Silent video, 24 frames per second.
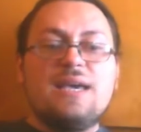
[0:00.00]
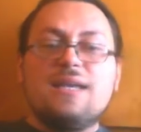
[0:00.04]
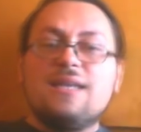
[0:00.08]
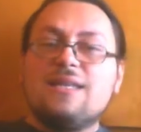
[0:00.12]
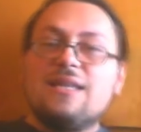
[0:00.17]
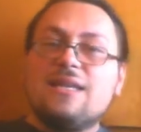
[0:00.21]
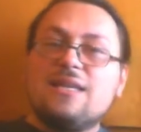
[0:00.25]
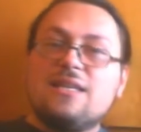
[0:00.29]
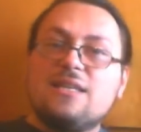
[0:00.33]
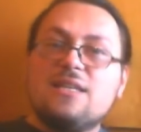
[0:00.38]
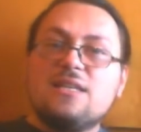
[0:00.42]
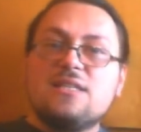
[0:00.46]

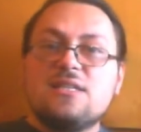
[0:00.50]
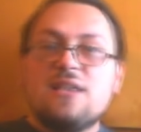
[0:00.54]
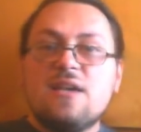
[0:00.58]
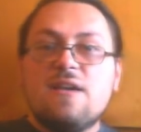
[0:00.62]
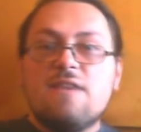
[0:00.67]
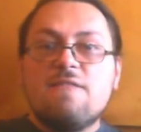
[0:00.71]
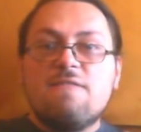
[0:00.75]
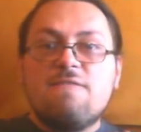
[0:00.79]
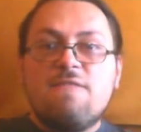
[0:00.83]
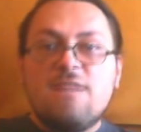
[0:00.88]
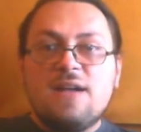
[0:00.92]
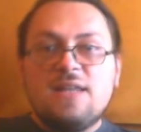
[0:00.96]
that it is
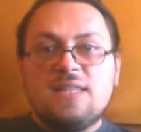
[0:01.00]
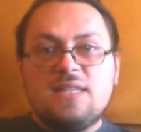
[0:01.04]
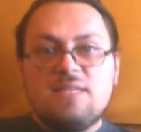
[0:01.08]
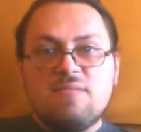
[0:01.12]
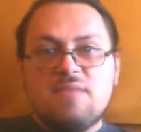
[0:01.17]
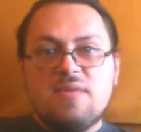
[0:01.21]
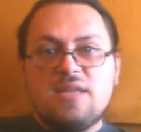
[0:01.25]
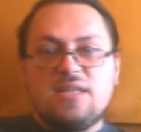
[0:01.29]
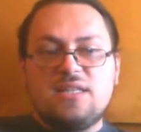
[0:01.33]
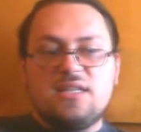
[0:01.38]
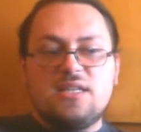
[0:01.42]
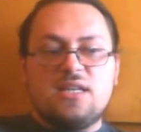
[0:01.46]

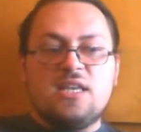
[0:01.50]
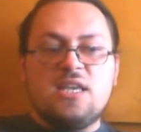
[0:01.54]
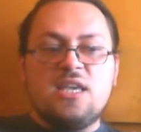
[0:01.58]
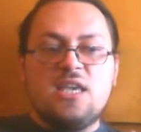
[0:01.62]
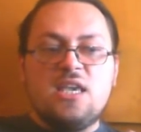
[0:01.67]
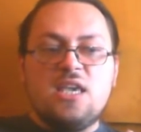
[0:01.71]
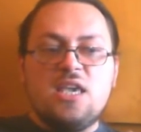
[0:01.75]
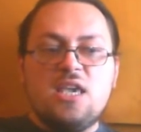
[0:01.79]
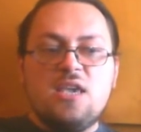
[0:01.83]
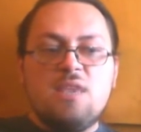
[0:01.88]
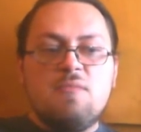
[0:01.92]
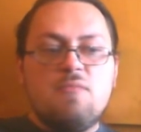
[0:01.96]

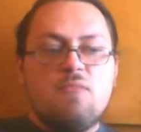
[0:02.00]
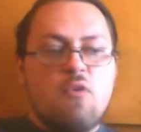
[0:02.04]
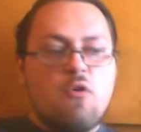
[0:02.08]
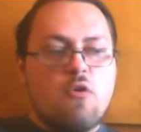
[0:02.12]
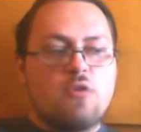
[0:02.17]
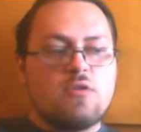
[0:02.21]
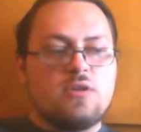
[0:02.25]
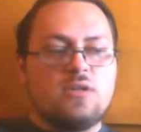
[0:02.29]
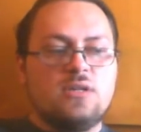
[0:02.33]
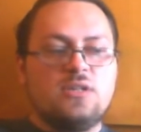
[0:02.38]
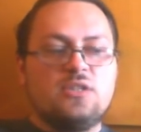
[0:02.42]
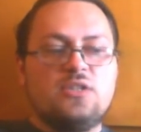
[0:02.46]
fundamentally
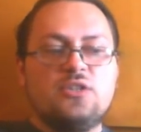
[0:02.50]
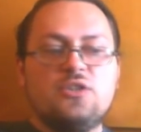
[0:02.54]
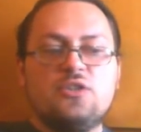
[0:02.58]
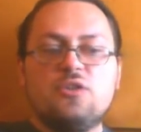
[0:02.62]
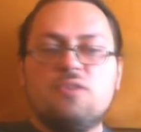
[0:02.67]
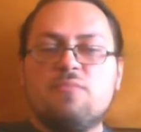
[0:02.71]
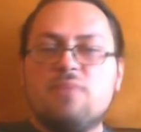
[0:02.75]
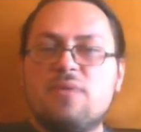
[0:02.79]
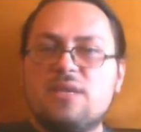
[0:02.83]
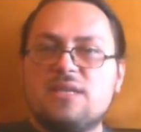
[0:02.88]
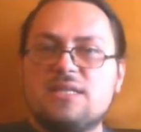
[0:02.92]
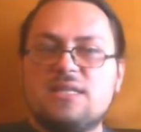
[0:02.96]
immoral to
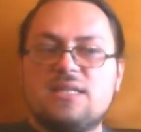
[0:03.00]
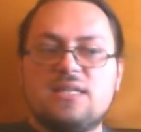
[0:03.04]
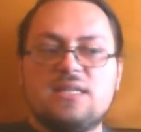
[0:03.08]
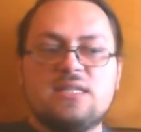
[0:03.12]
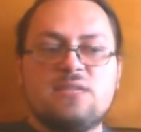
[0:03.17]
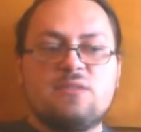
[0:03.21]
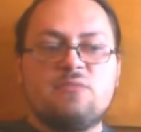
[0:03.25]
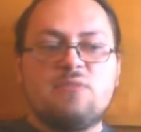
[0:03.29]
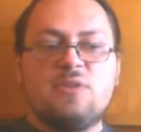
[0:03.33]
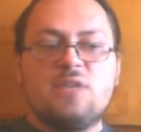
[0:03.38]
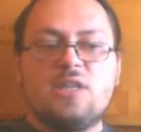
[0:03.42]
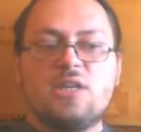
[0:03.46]
do
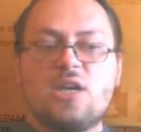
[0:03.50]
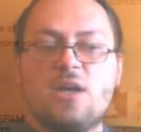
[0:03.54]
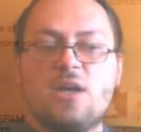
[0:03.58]
business with a